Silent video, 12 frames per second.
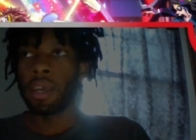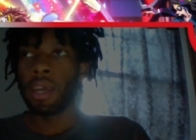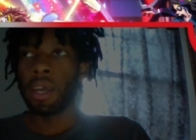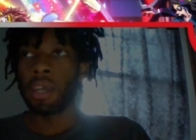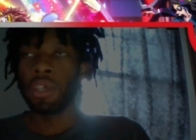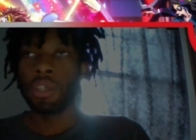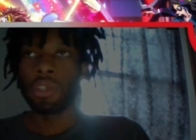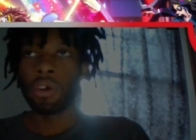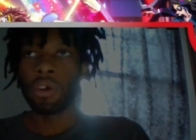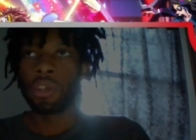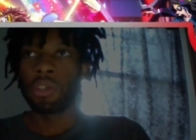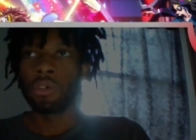as he's
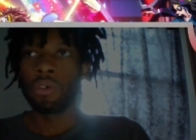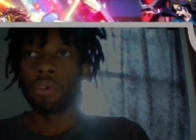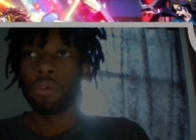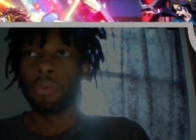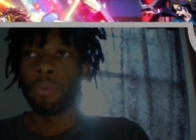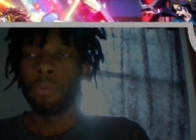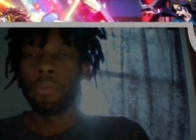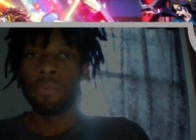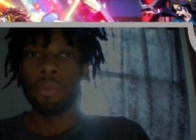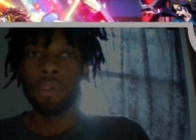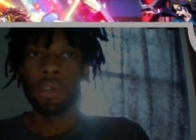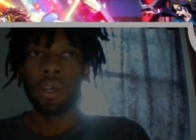talking to him,
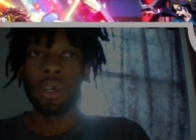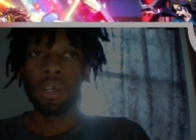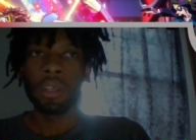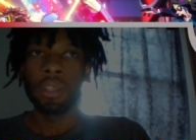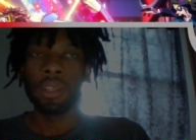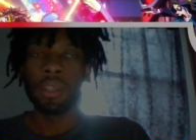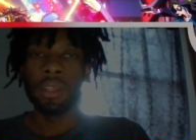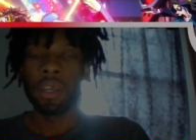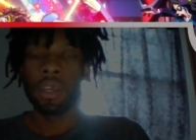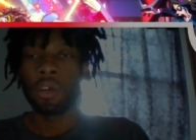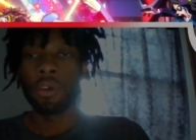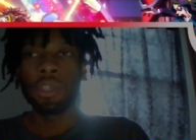
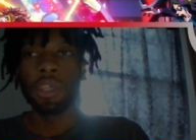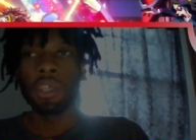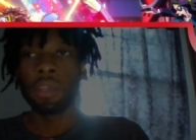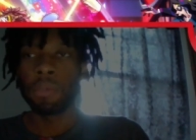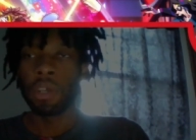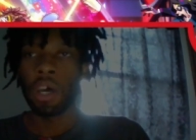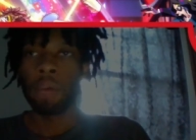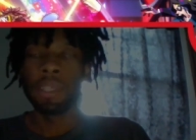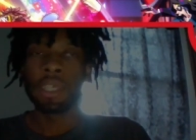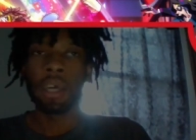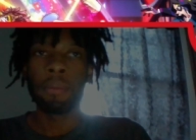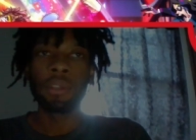Akira sees some
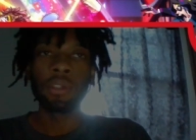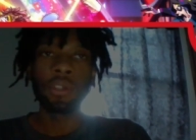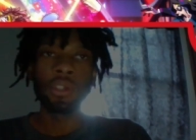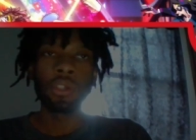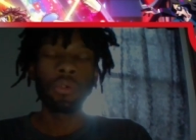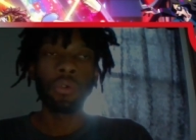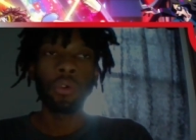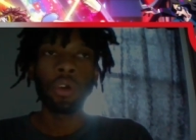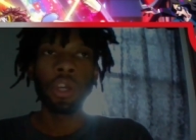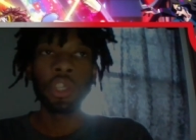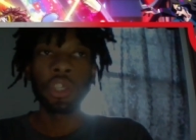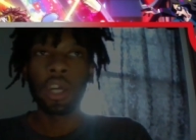zombies coming to the store.
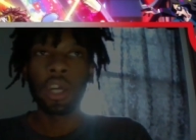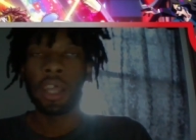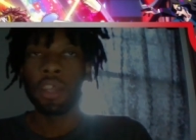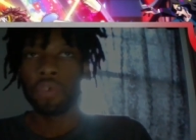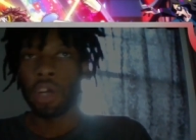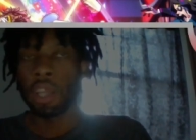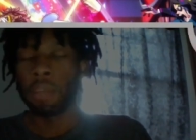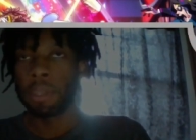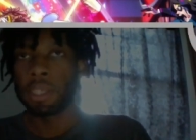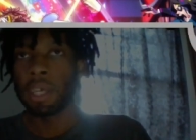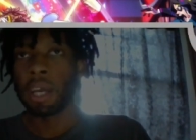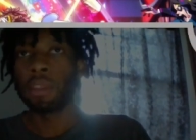He's kind of trying to
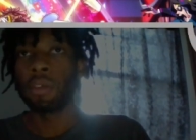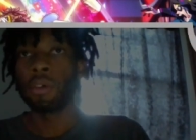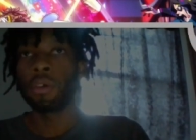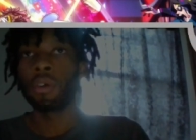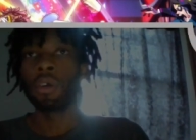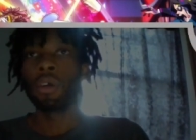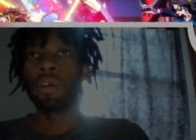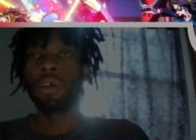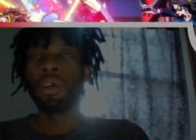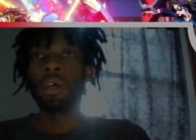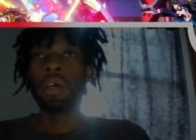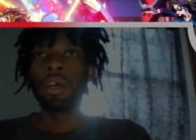protect her.
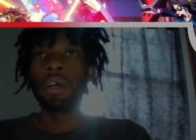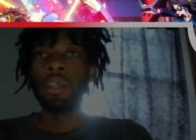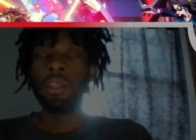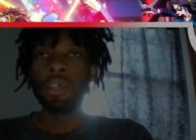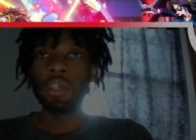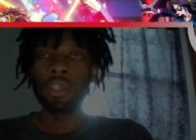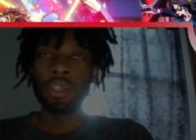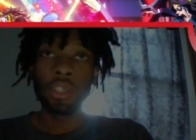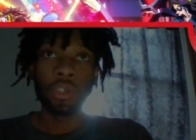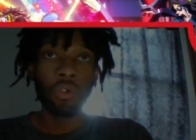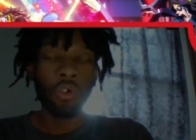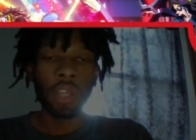There's
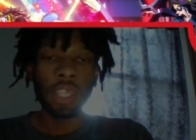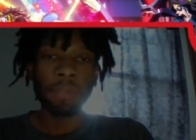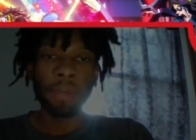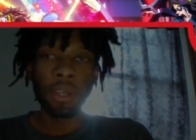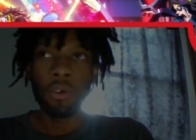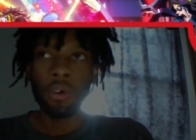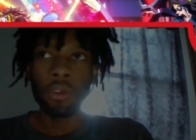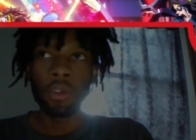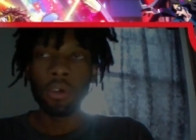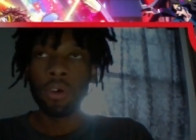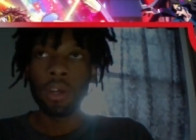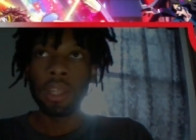this horn that's been going
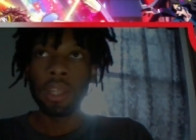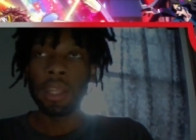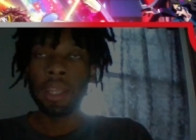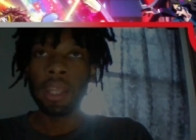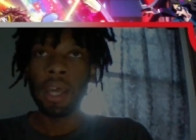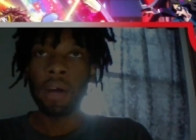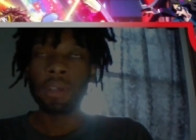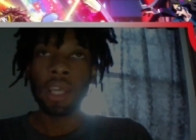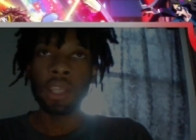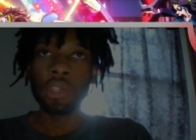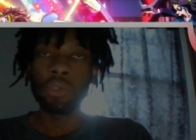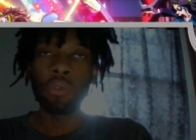on
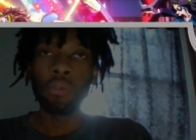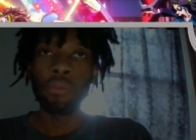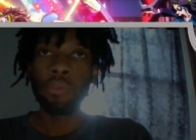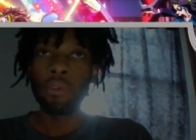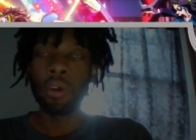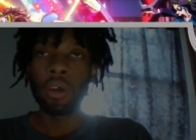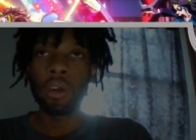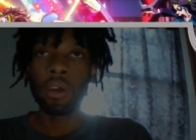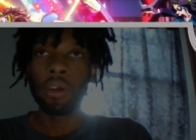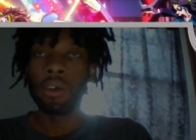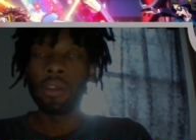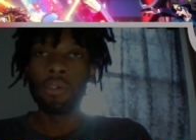outside the store for a
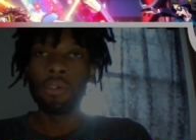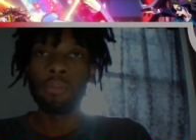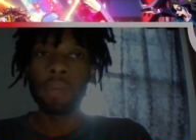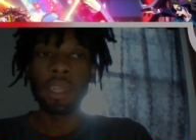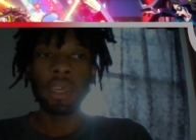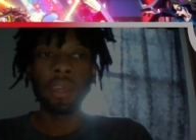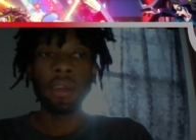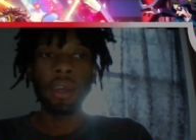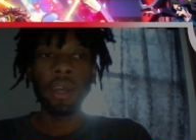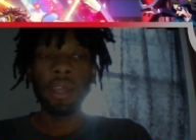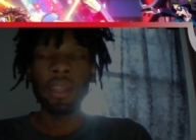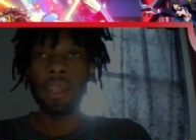good little minute
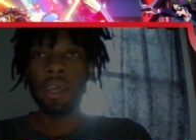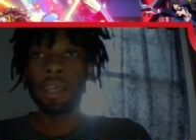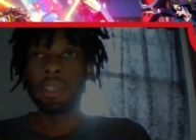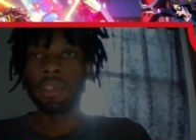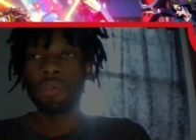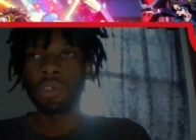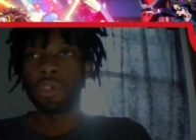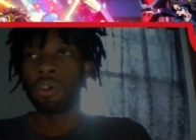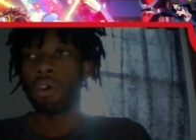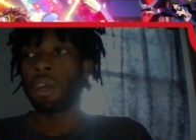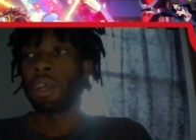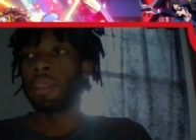as they was
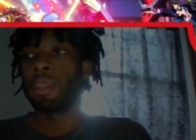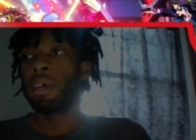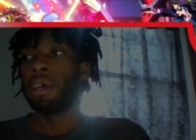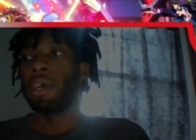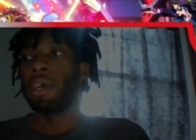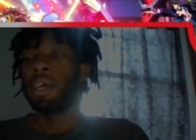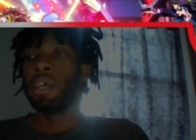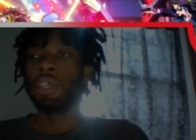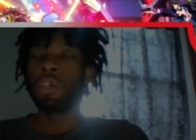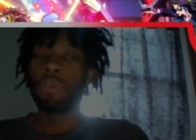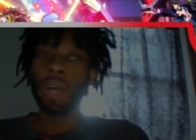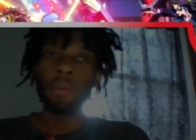talking.
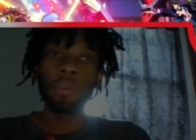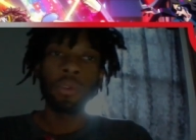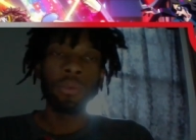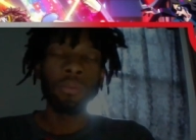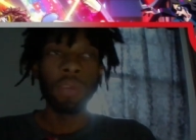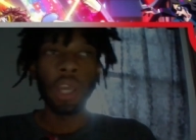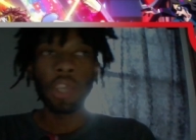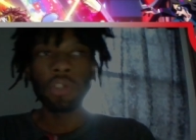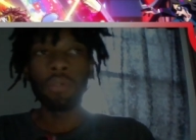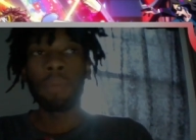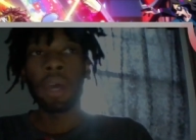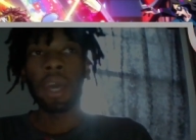She grabs him, yanks
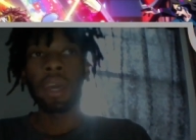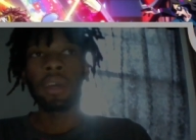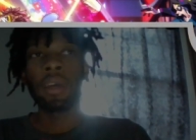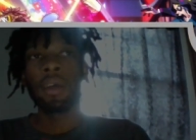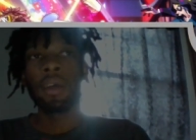him back.